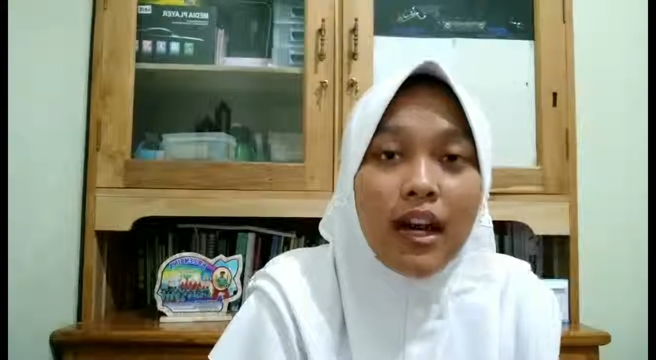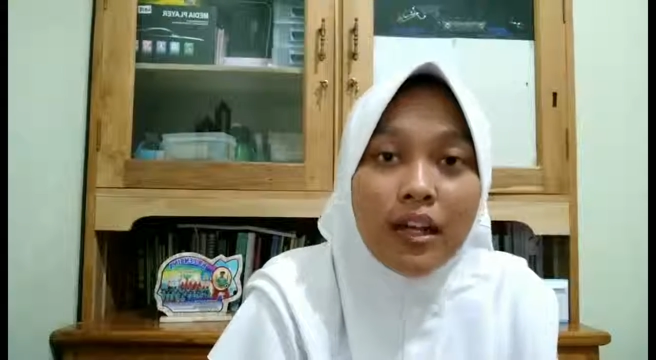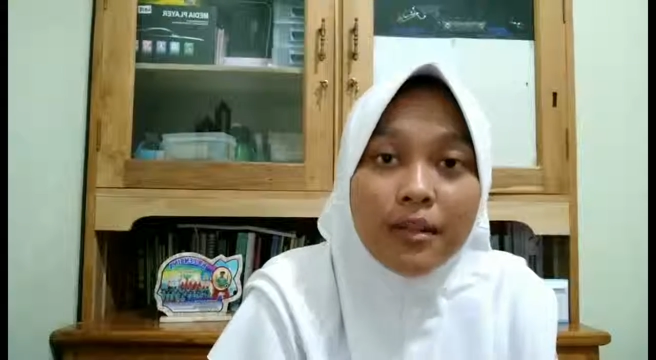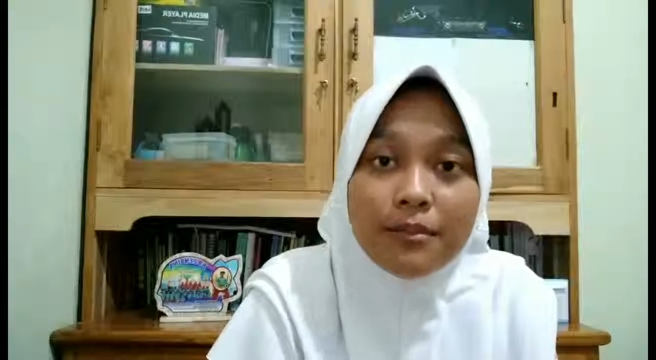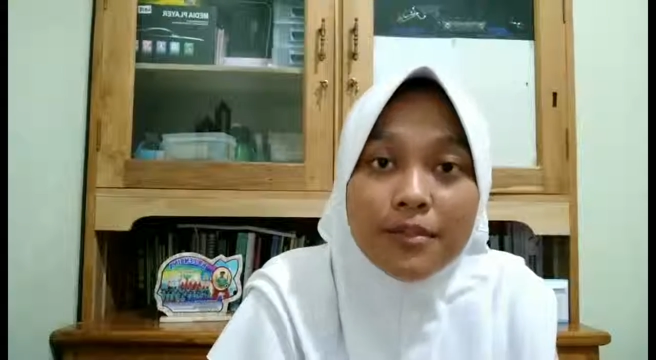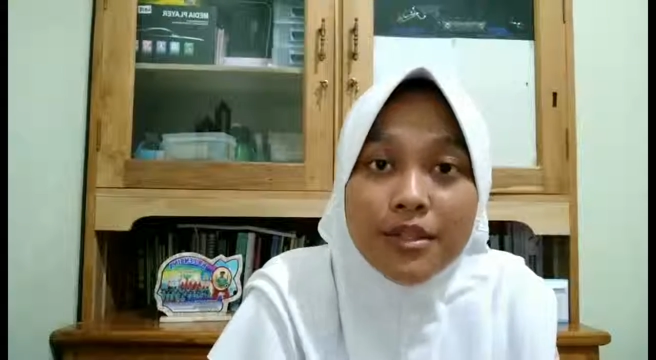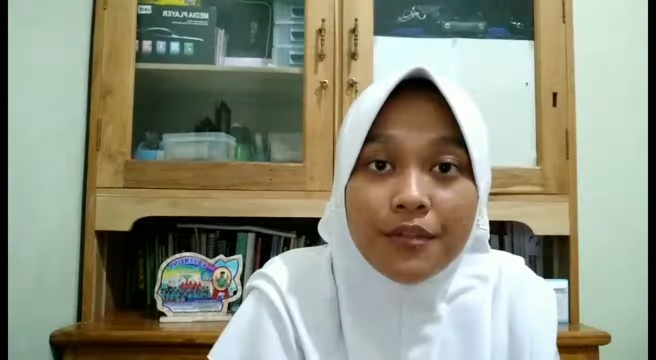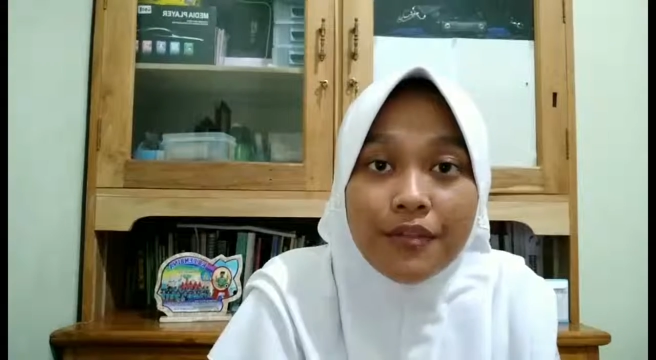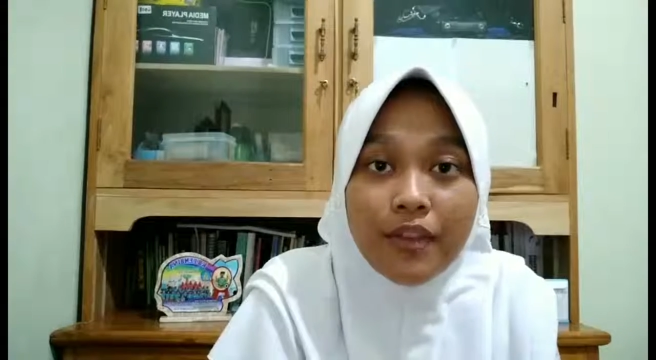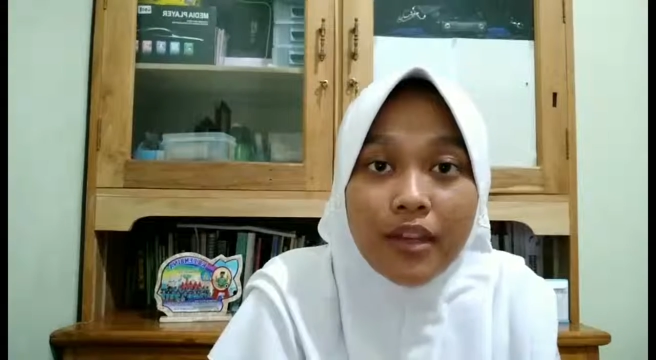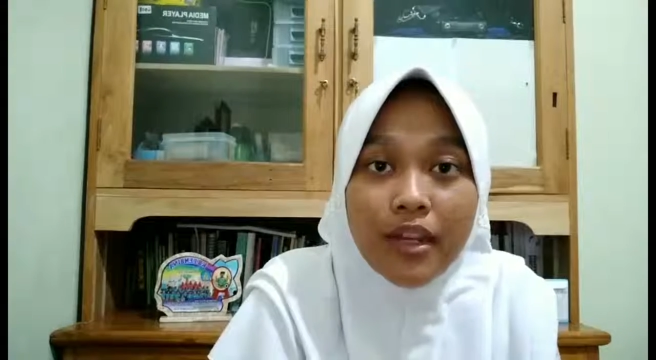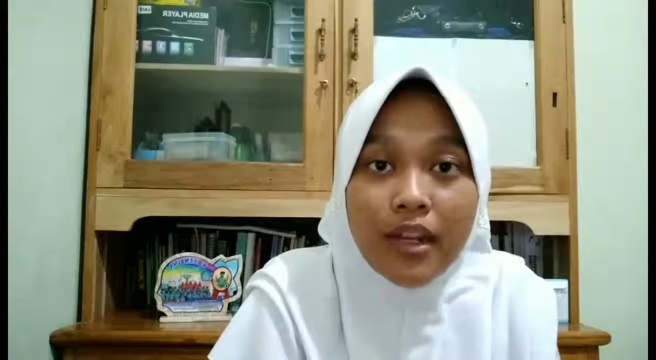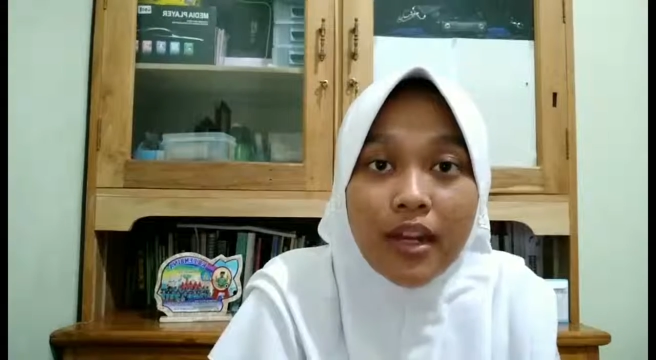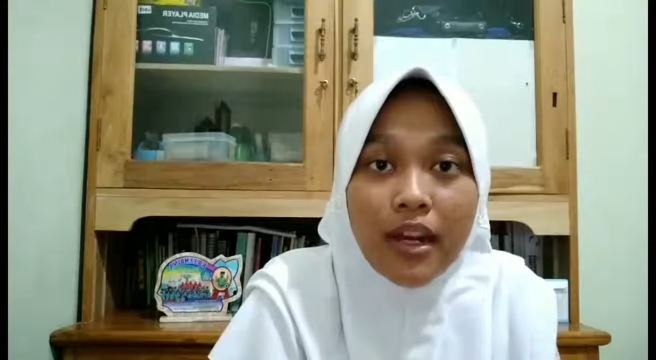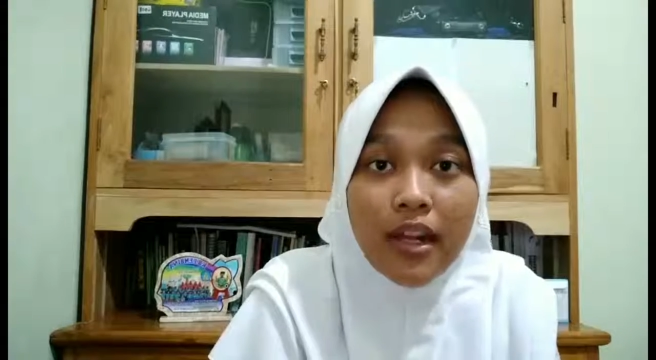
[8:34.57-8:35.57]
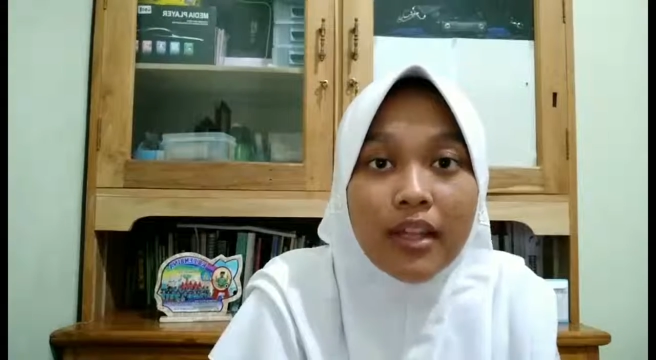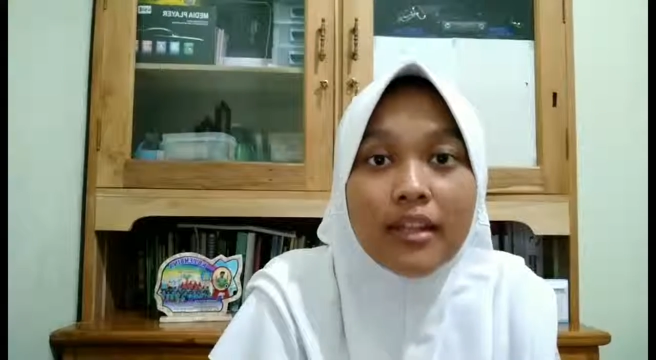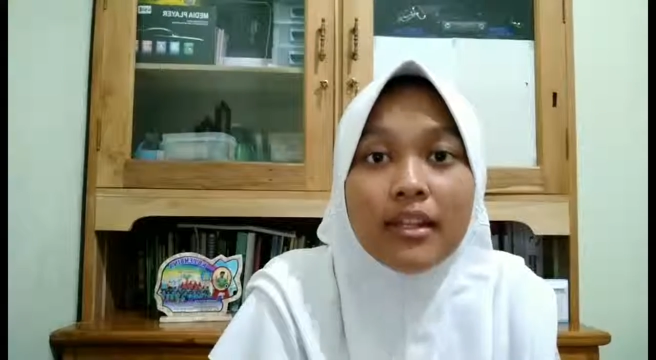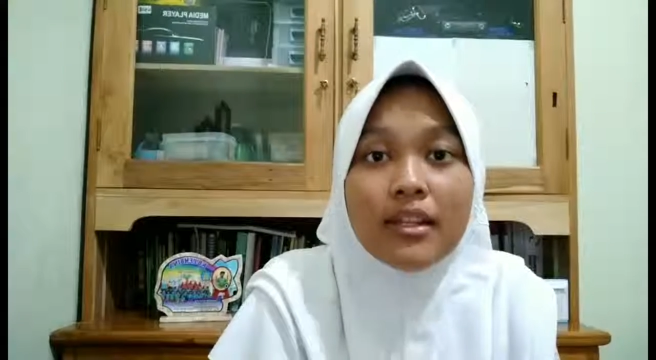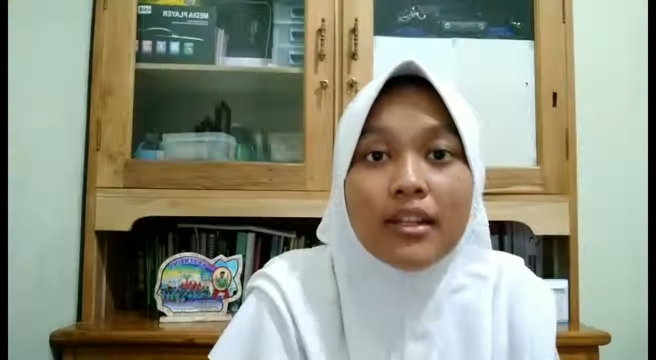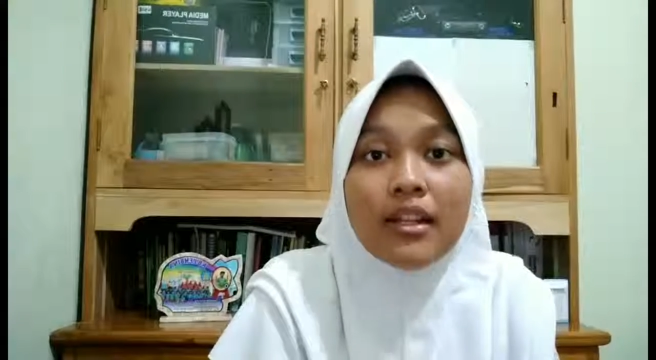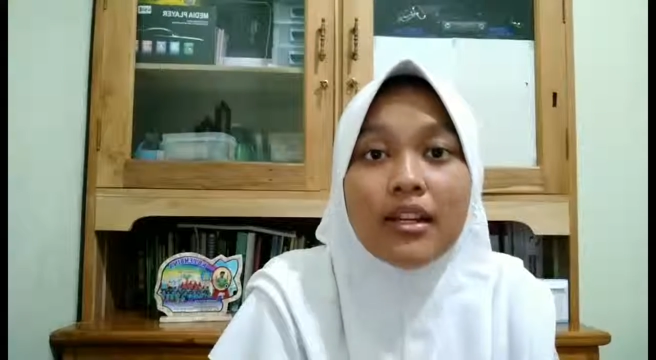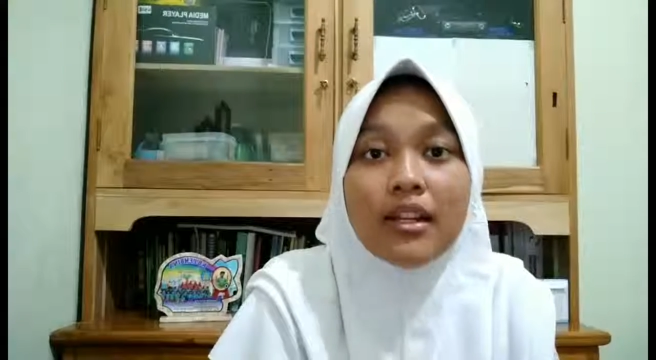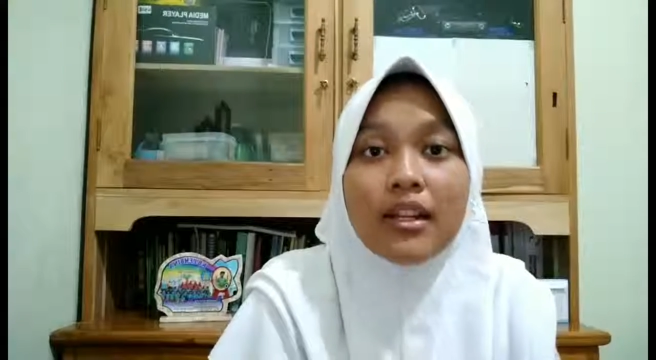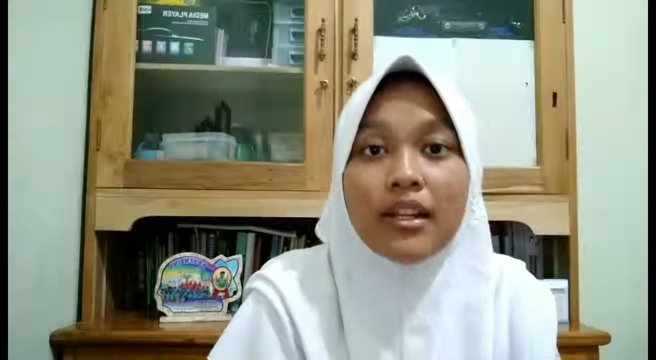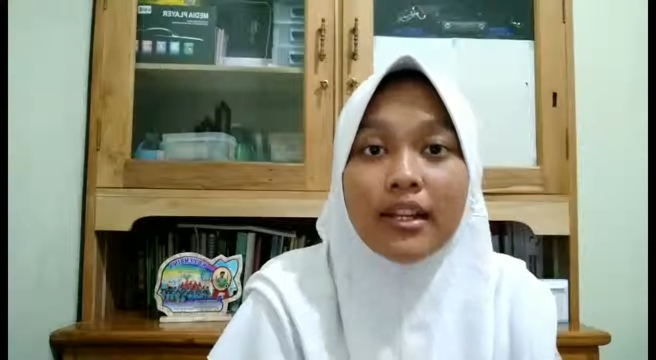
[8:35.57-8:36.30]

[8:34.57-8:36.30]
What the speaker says: atmosphere and the